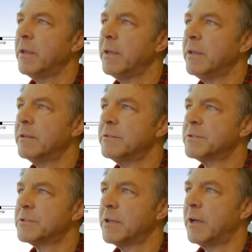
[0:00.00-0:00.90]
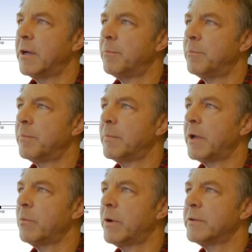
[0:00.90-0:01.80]
is I
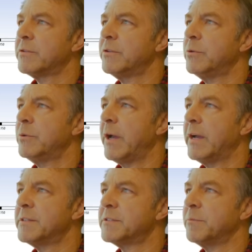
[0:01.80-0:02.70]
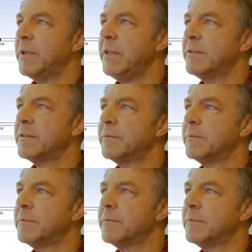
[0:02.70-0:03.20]
want to add some heat.